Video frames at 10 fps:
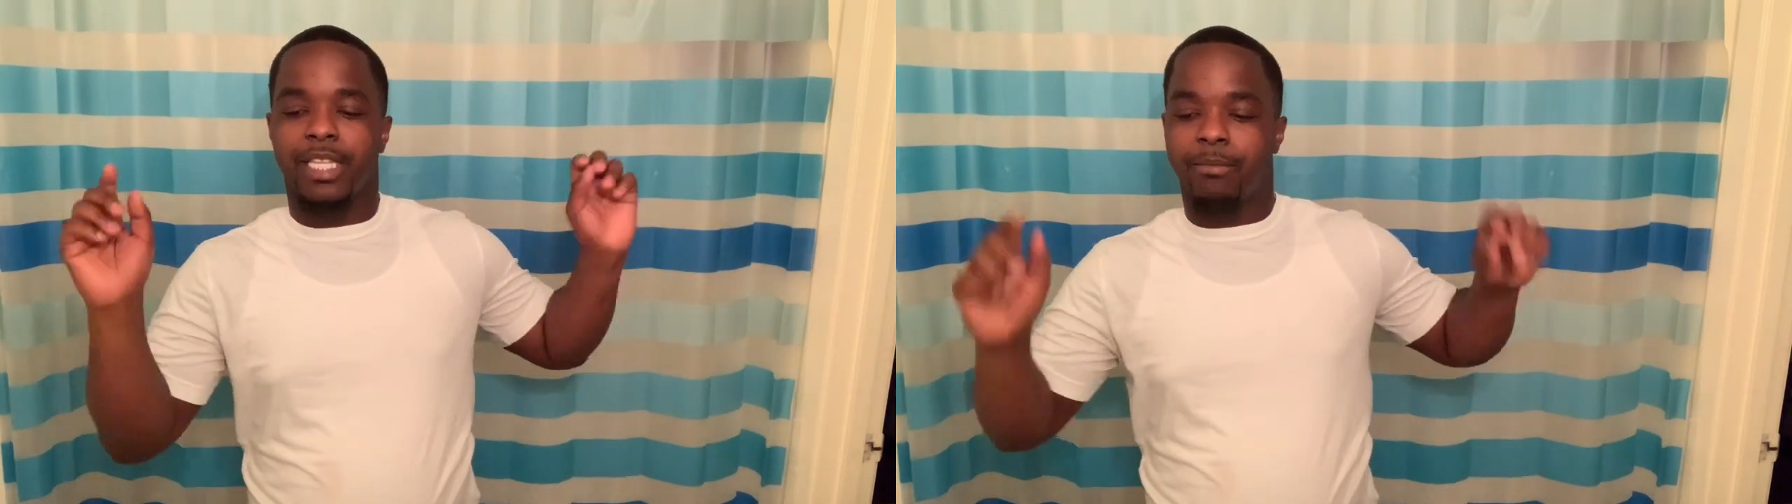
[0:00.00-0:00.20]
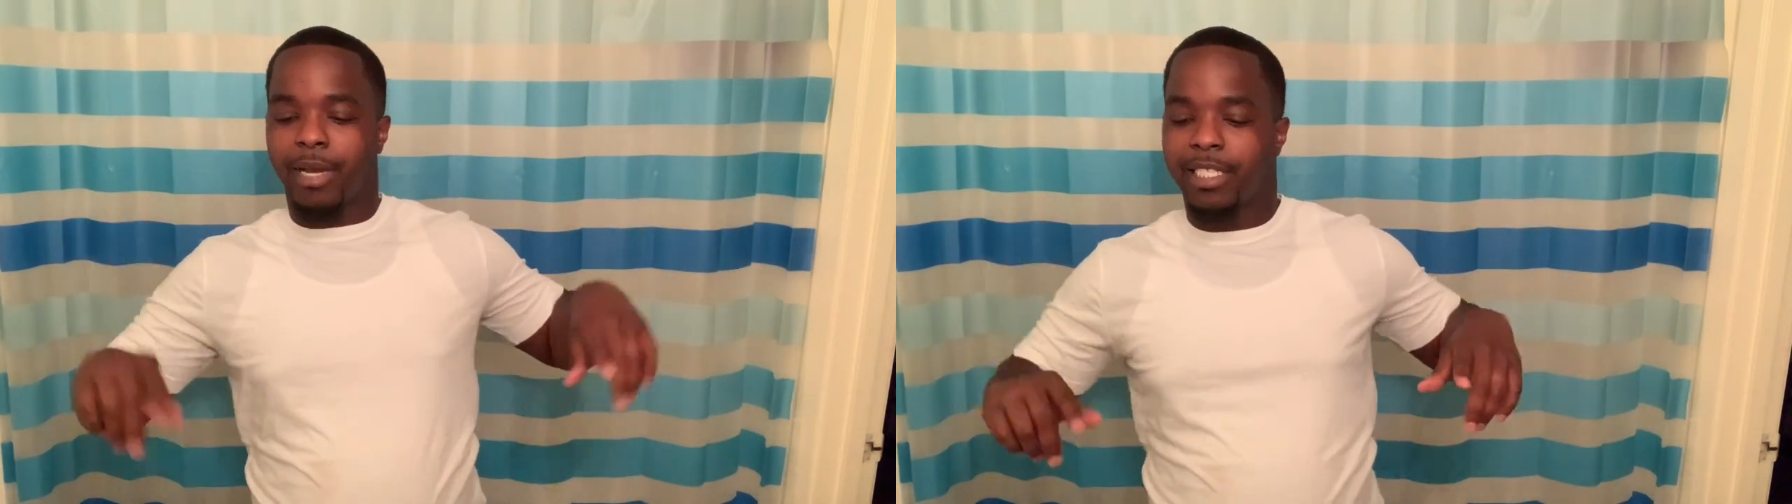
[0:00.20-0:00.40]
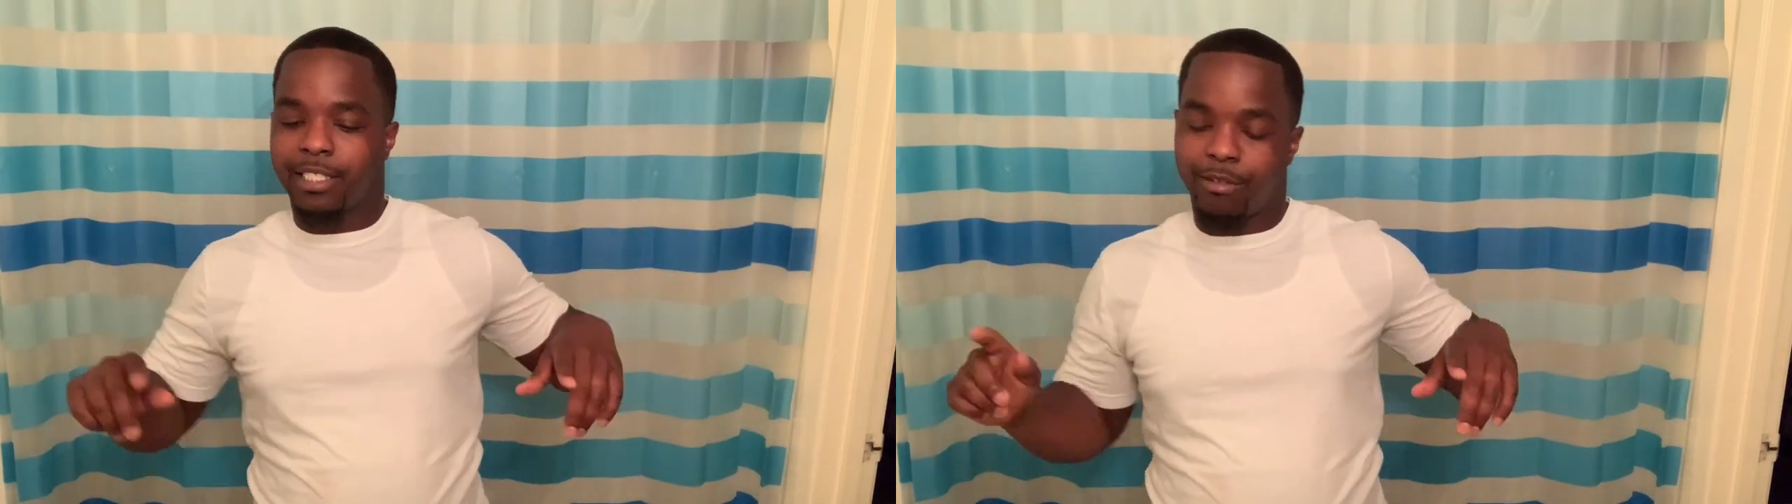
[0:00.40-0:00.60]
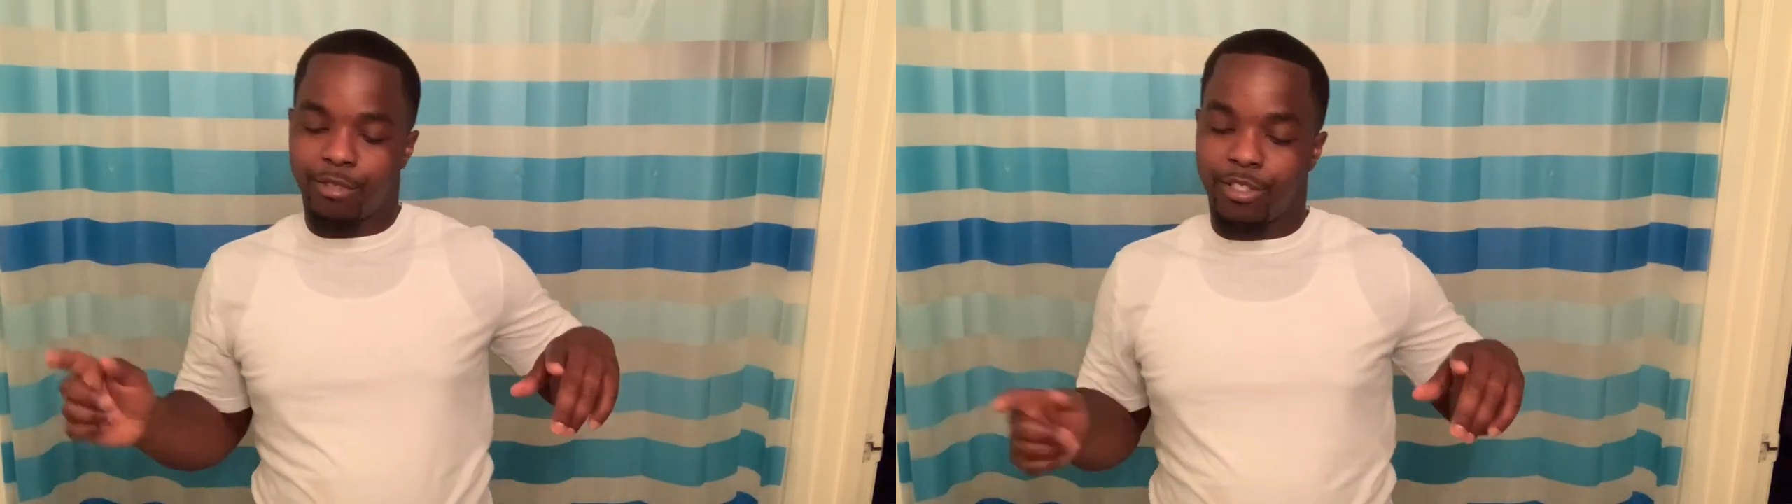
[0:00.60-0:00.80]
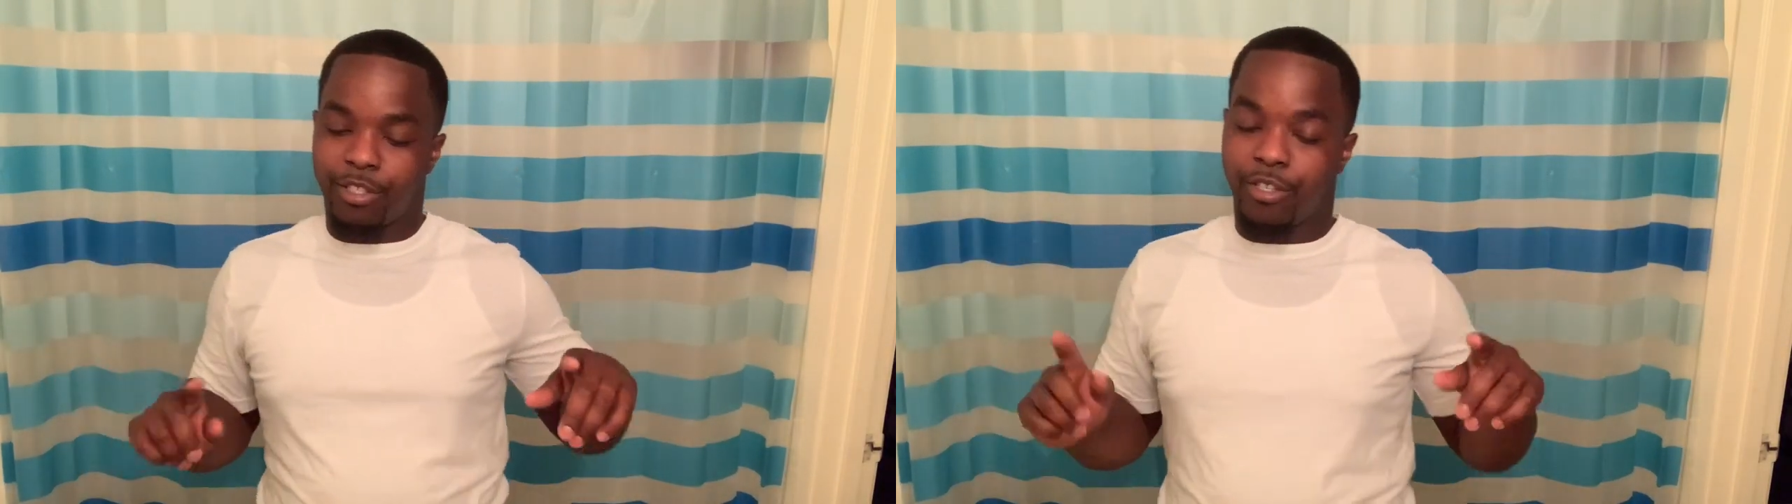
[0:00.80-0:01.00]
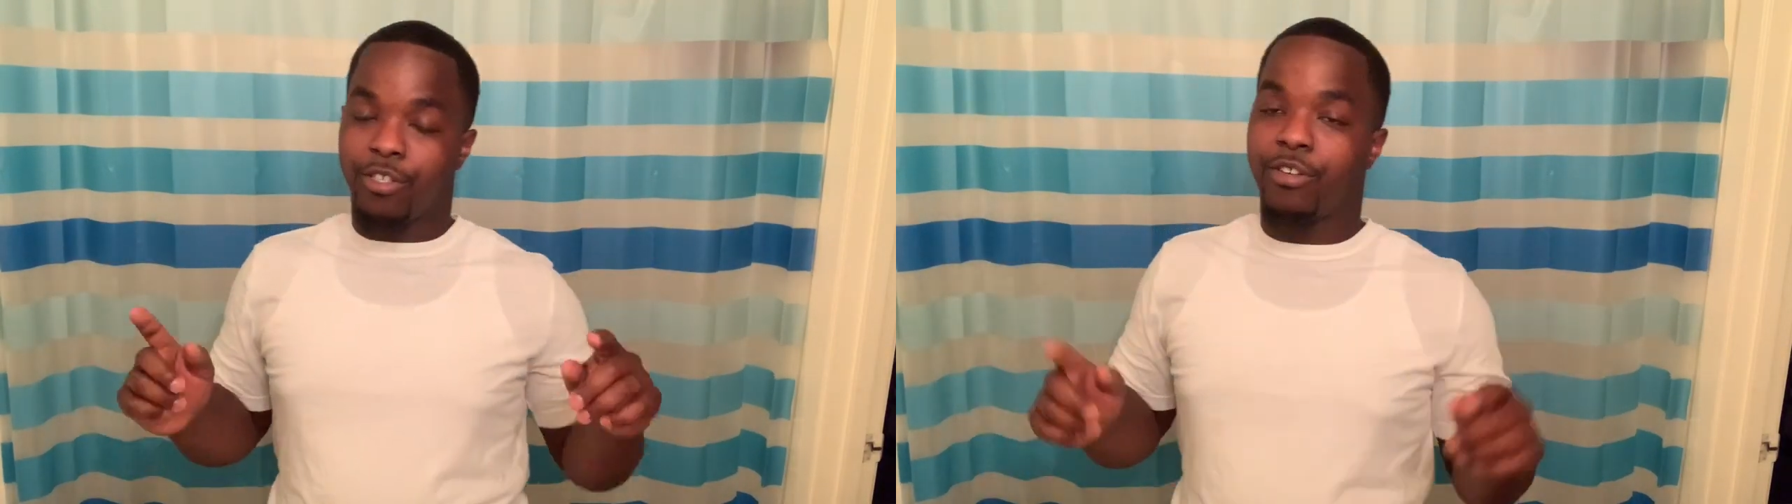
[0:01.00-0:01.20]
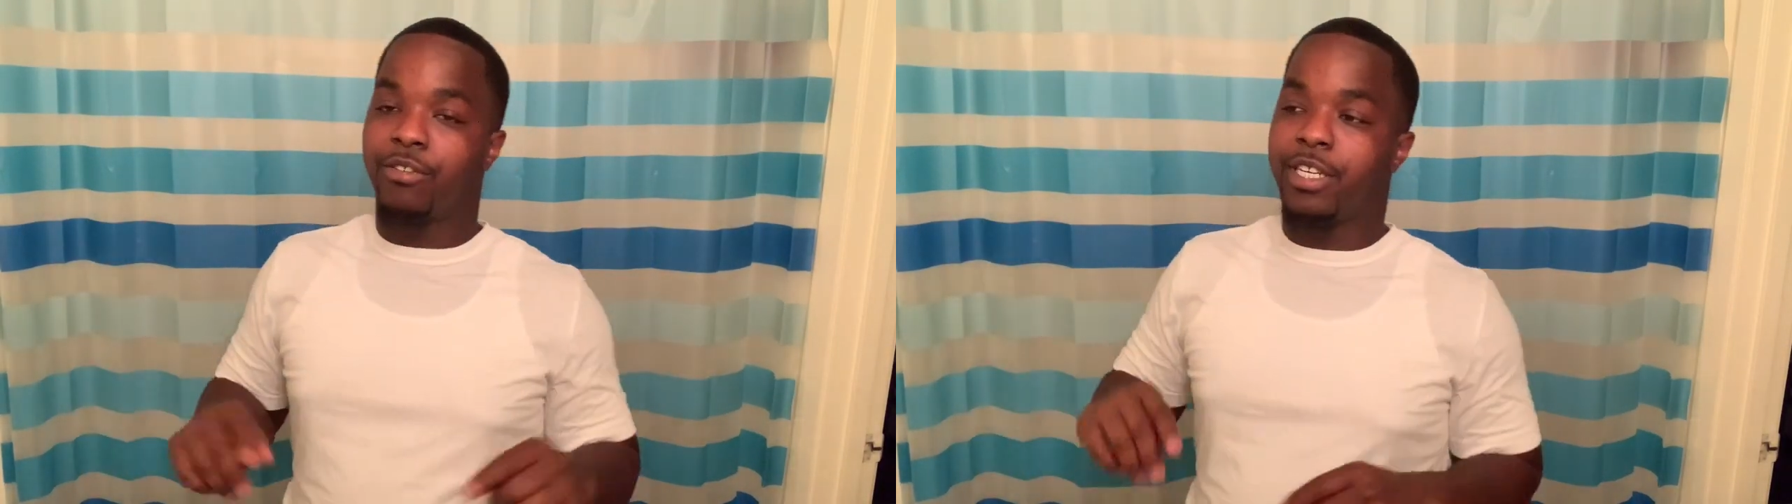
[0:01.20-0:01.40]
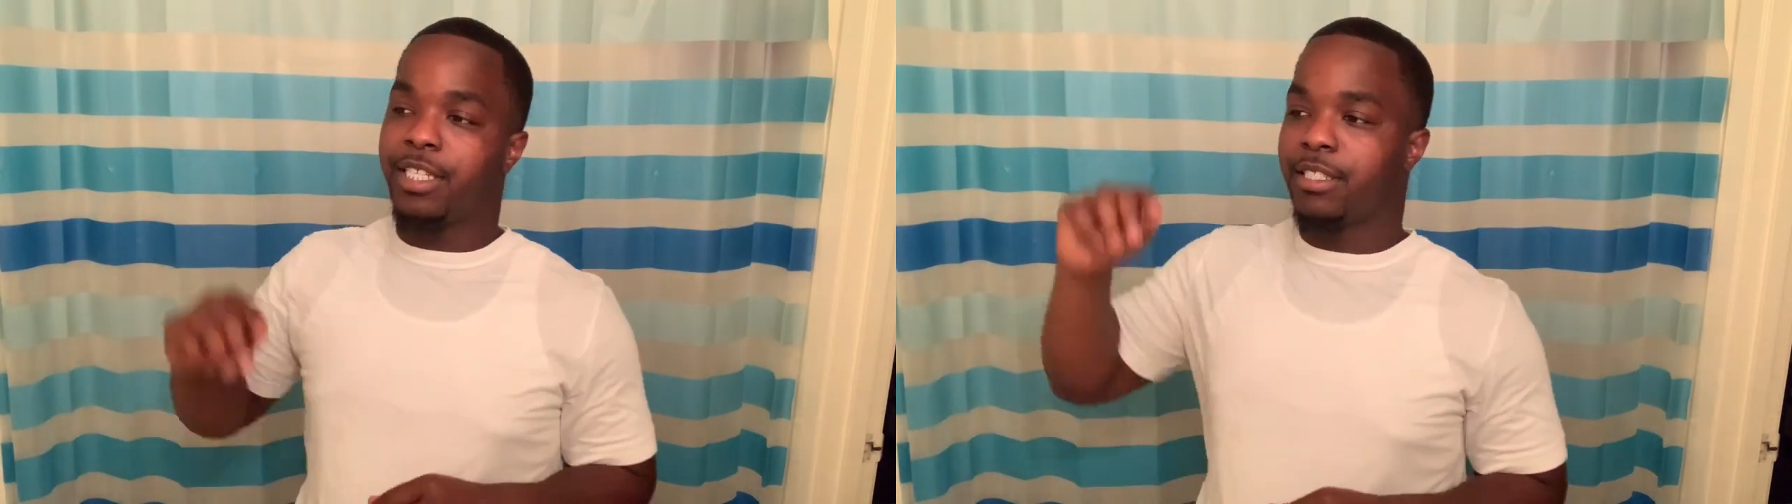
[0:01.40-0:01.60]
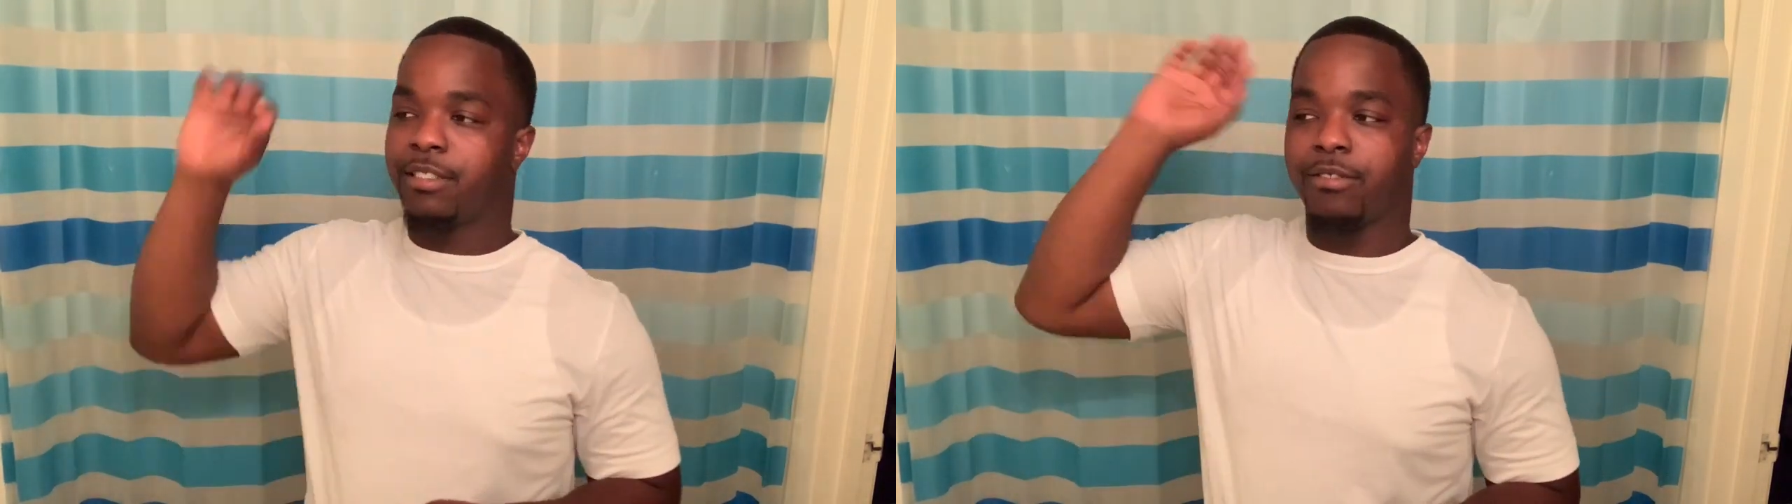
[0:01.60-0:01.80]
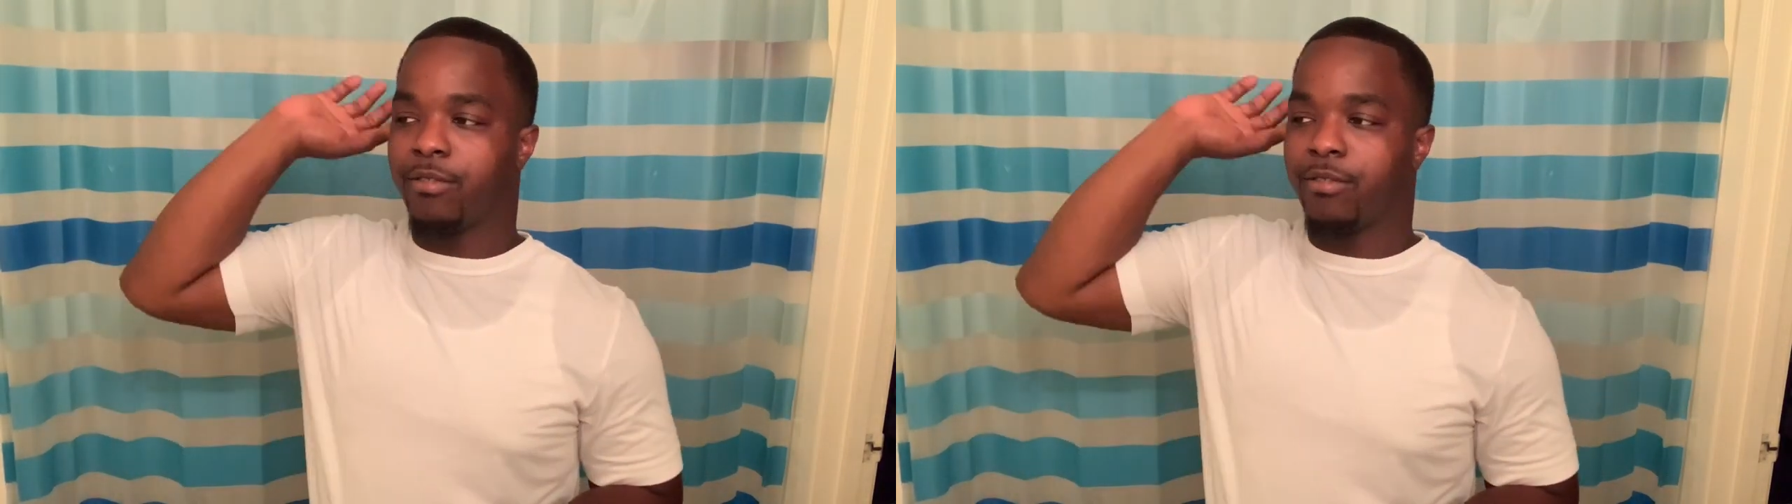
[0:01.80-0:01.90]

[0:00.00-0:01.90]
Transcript: basically what you're gonna do is,